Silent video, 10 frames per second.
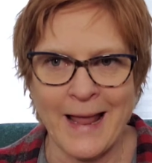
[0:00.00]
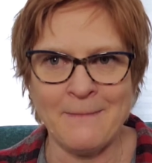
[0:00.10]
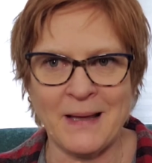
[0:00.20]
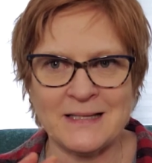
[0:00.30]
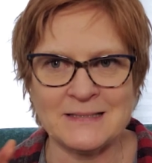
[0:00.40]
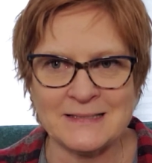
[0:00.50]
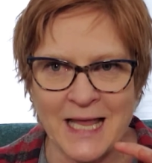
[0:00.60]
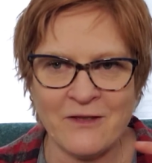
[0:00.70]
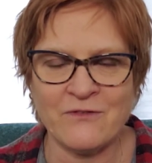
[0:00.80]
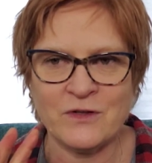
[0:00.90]
Am I
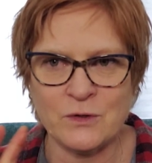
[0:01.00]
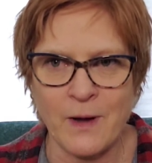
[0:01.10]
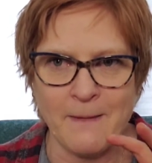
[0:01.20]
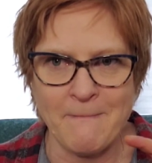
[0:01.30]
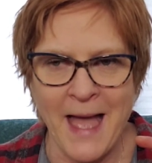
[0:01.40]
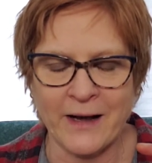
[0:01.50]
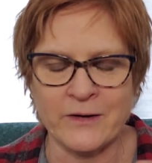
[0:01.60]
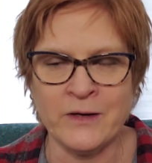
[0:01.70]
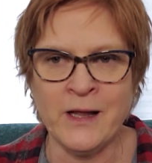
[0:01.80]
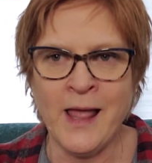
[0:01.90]
safe? Do I
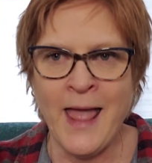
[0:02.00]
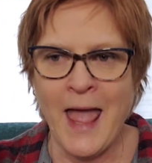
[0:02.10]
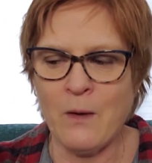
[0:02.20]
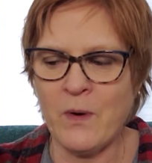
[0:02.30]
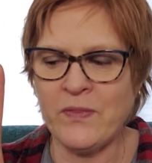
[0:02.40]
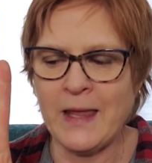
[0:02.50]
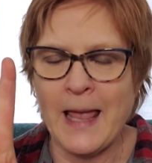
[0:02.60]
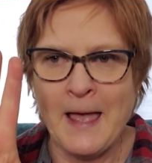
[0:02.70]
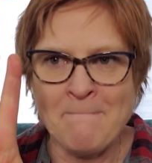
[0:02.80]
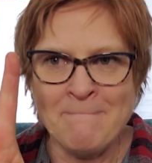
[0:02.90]
matter? And when the
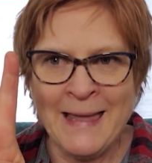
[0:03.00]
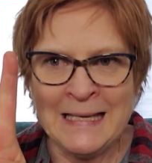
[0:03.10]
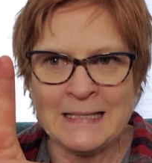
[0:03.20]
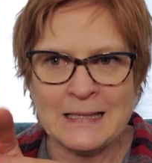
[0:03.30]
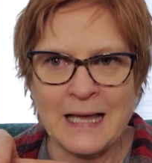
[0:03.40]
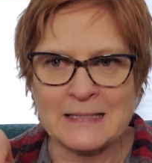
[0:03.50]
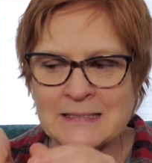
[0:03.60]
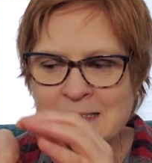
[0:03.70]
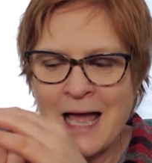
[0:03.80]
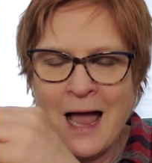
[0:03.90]
amygdala
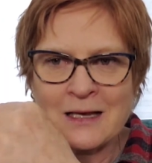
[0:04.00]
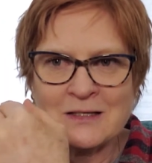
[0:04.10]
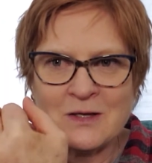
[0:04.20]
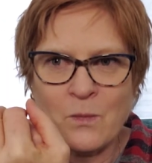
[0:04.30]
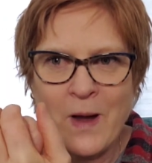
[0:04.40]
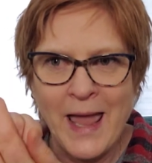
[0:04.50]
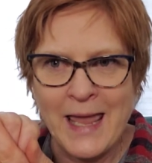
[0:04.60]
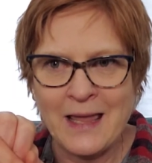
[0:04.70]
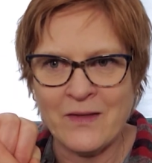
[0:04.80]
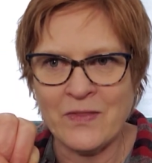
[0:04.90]
is tucked
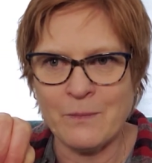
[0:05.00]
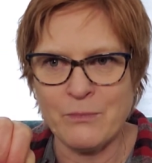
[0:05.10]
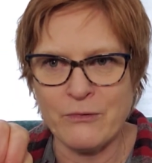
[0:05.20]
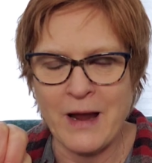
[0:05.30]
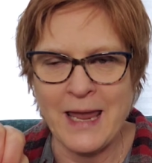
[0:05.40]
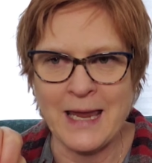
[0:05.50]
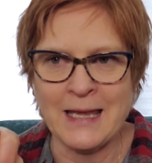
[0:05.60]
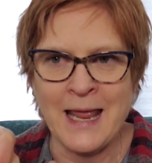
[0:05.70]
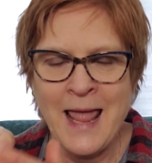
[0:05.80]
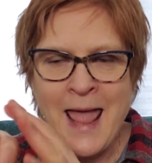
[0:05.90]
away in the
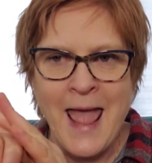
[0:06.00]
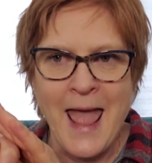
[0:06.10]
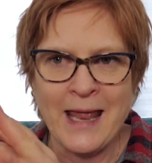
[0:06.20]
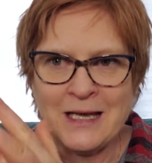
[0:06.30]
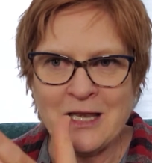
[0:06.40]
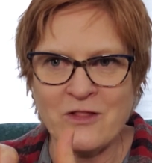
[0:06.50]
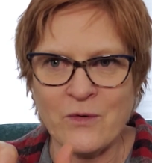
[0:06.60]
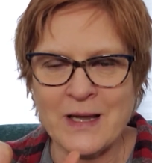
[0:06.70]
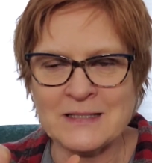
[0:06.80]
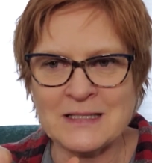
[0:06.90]
brain and
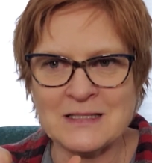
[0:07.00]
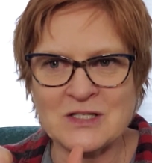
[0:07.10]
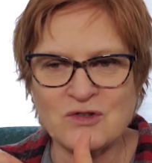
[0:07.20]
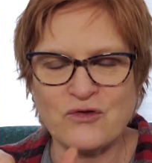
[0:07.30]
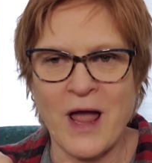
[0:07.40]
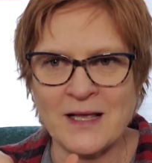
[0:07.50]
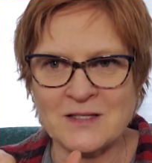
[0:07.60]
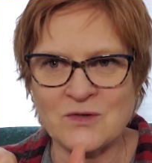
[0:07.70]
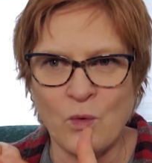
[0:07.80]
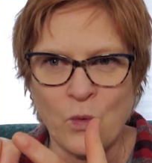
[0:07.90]
there isn't
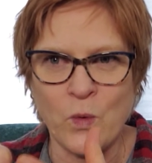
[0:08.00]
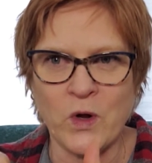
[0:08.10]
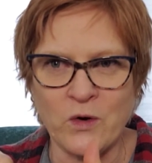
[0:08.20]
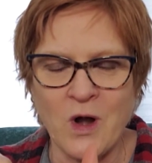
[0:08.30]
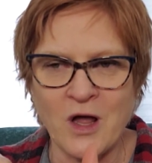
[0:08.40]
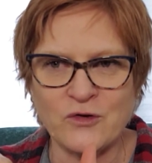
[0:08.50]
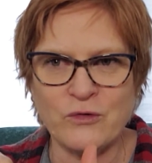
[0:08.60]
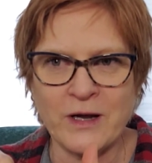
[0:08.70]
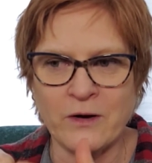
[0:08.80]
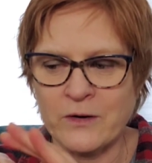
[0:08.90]
stress or you're not
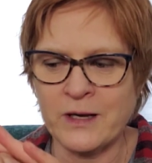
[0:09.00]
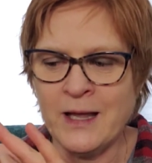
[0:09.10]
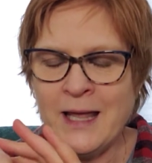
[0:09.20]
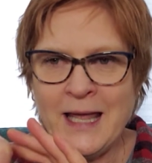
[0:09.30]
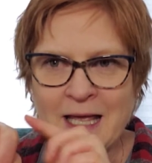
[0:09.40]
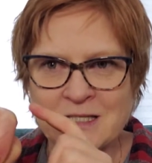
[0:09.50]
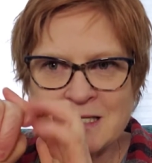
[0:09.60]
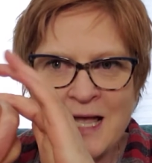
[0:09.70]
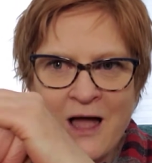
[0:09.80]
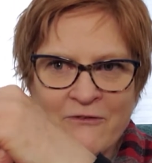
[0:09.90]
triggered, it's
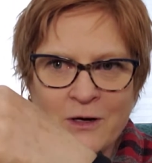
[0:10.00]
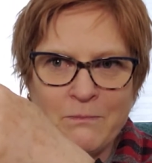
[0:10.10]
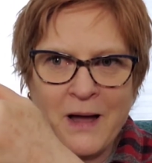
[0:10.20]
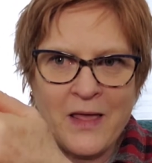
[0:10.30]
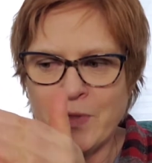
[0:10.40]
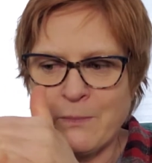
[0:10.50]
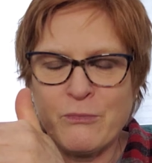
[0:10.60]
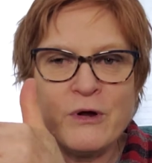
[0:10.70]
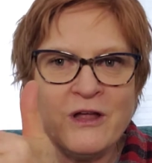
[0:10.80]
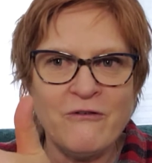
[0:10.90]
covered by the
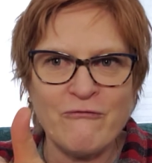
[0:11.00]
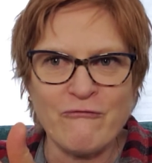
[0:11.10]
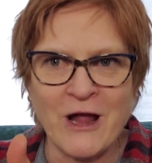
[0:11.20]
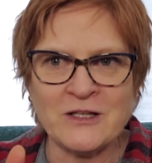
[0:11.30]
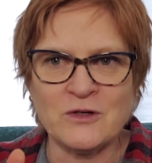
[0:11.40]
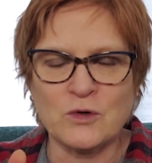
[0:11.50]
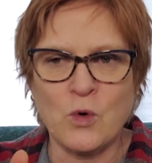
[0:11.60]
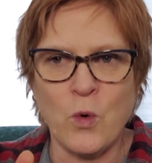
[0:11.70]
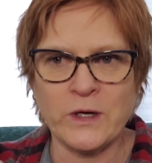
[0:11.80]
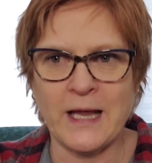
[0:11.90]
prefrontal
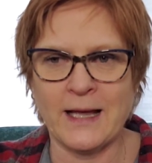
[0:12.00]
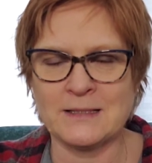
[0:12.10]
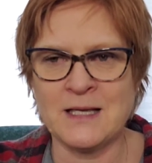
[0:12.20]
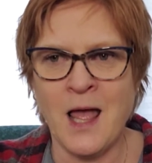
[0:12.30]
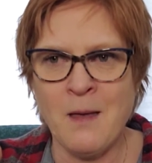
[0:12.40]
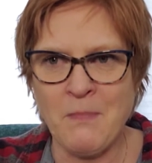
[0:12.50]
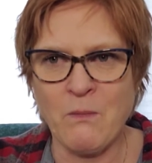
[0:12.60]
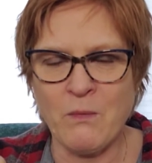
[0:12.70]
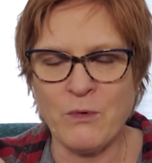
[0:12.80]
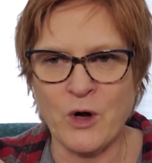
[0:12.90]
cortex. But
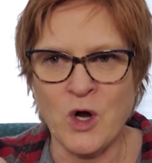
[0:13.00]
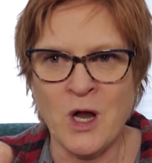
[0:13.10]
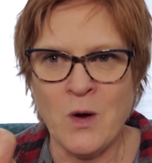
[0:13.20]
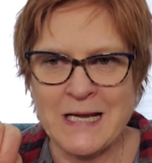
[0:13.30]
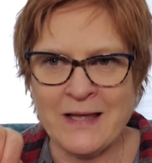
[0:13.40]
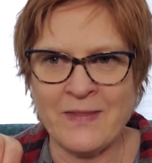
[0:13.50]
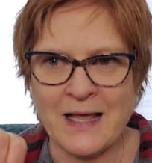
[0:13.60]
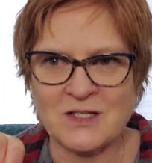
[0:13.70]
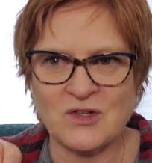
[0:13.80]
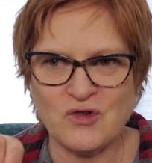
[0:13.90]
when we're in
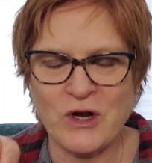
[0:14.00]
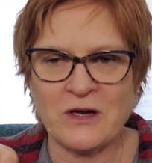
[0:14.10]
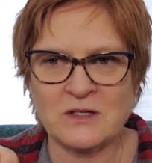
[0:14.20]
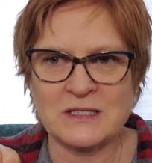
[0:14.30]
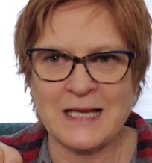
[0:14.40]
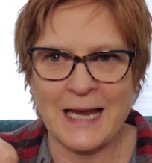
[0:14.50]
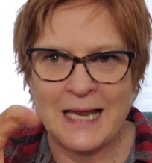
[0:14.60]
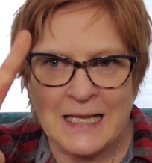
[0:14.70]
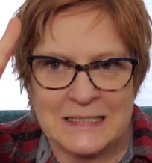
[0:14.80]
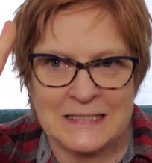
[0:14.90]
that trigger state,
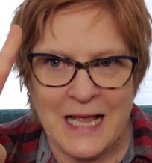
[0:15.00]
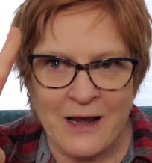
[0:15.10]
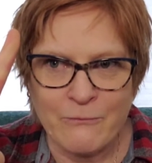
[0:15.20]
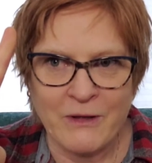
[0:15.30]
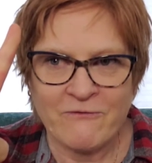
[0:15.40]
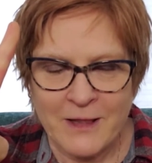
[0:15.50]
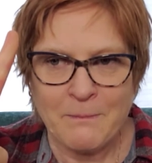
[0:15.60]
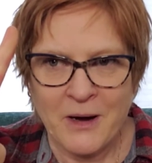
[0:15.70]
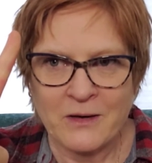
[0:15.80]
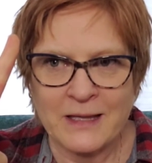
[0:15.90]
it's kind of, we flip
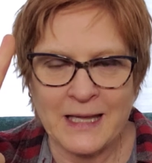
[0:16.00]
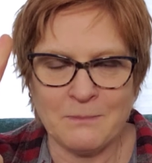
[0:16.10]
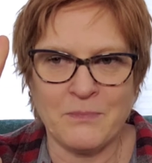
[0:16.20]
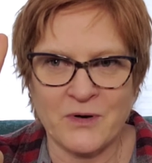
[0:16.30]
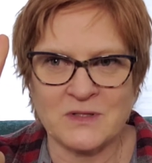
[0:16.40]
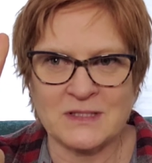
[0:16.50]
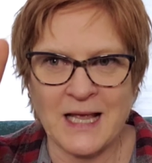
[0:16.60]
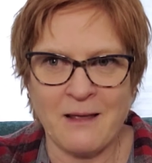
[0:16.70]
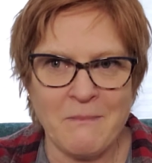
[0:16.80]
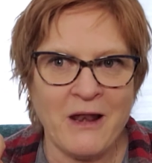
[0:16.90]
our lid per
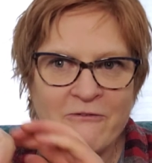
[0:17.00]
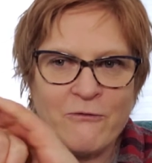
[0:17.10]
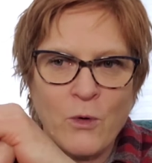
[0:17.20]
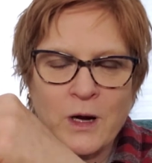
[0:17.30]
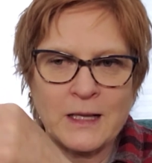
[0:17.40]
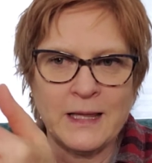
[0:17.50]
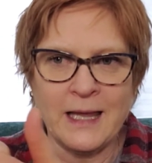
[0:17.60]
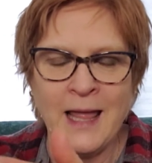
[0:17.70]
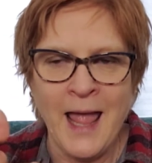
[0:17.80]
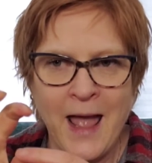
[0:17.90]
se,
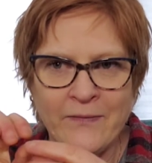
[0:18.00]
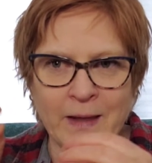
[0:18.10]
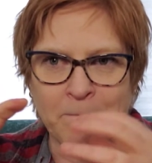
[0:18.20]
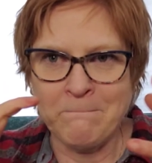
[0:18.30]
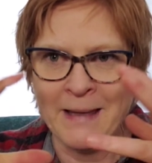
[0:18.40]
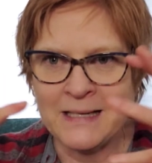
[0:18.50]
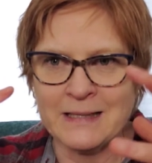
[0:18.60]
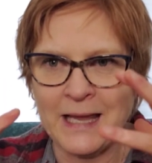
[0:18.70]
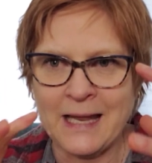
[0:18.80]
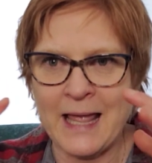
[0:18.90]
metaphorically, and the
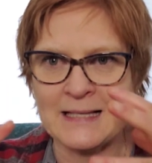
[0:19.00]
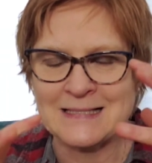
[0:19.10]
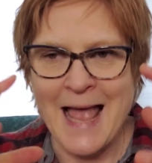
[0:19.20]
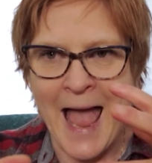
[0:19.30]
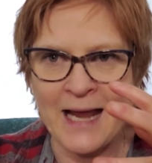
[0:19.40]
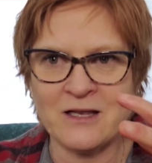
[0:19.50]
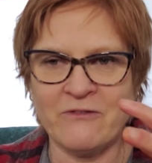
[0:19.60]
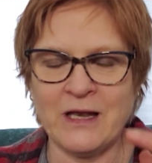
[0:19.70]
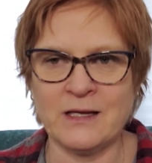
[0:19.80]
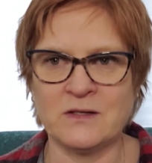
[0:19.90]
amygdala gets
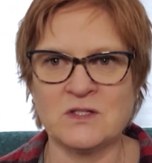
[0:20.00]
activated.